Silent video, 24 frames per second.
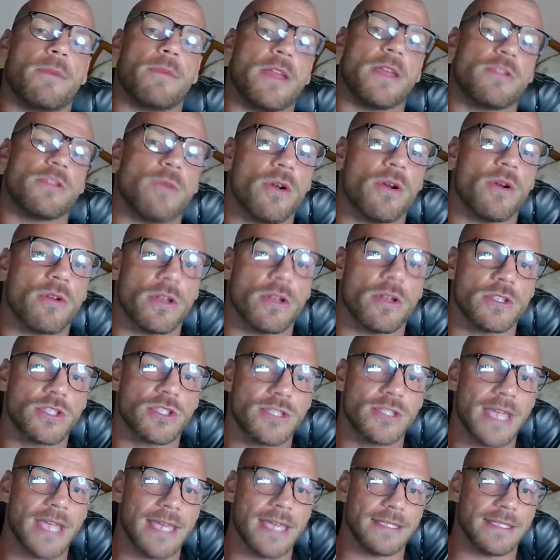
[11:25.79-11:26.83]
Petchmorakot's
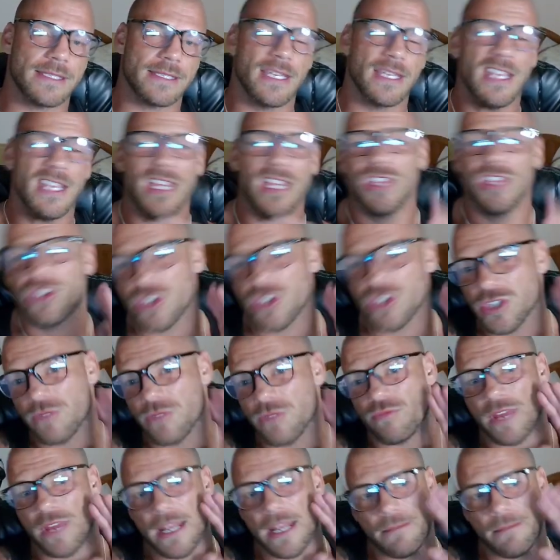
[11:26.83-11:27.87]
chest just to
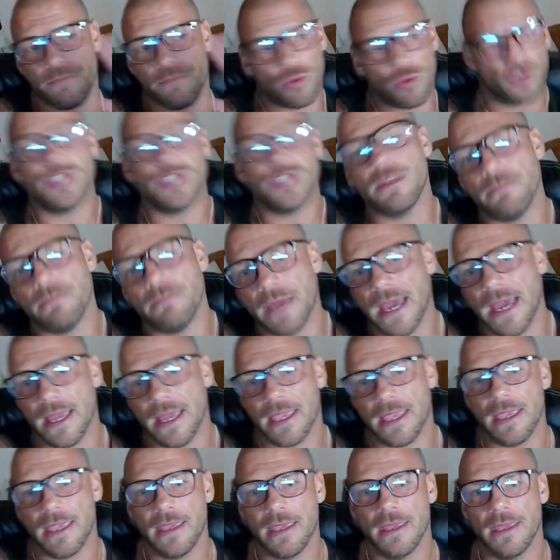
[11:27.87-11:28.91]
really push him
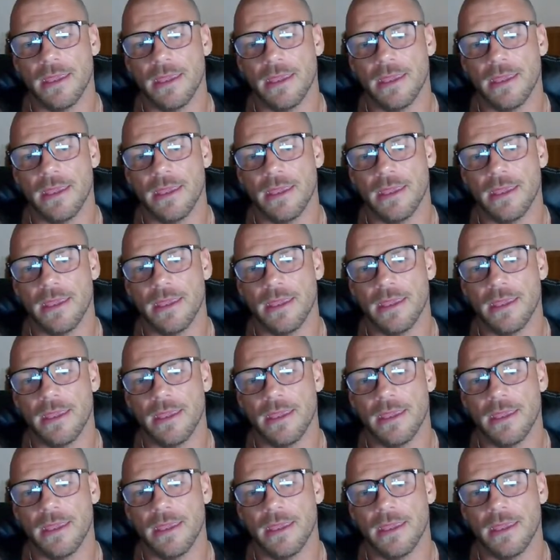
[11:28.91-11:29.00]
back.